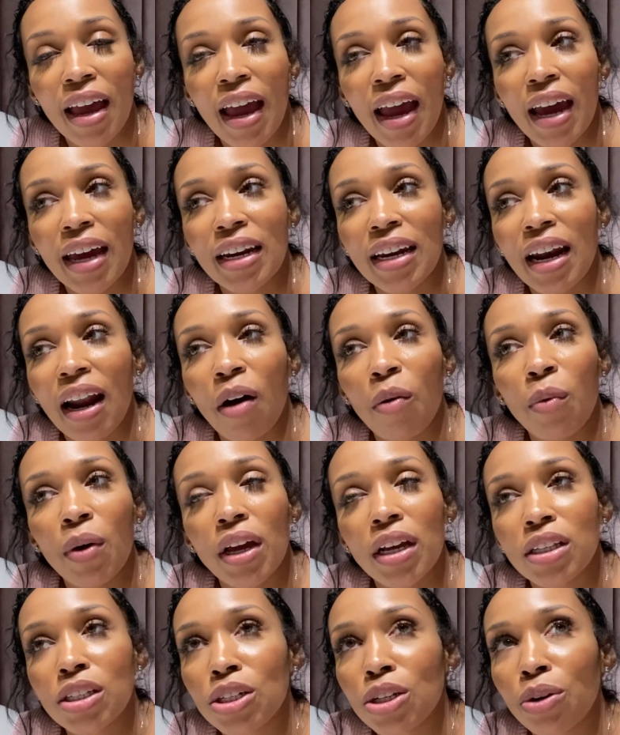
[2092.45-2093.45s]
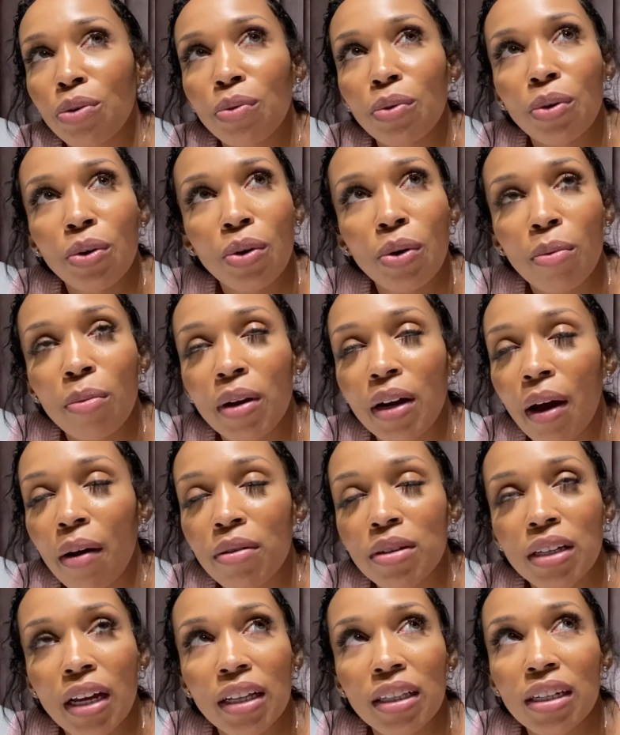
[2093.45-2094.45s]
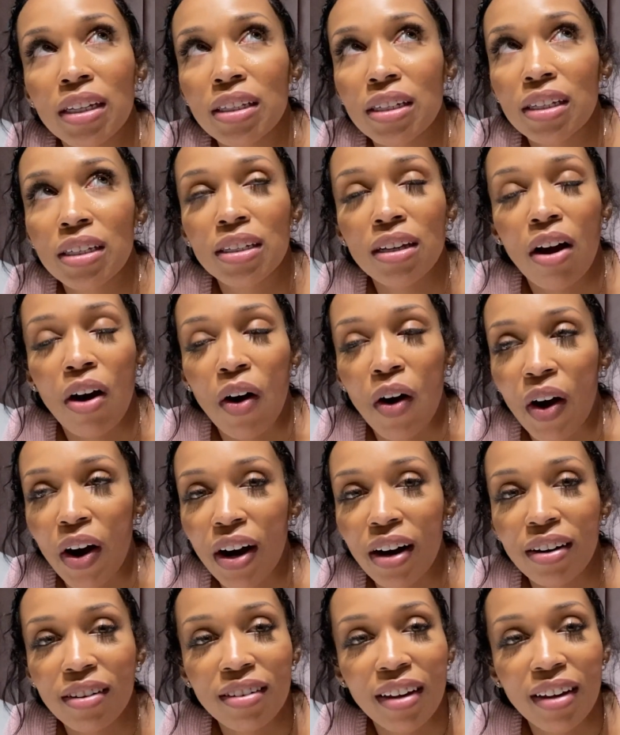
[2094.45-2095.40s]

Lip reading: and I went into the room, and I was like, this is hard.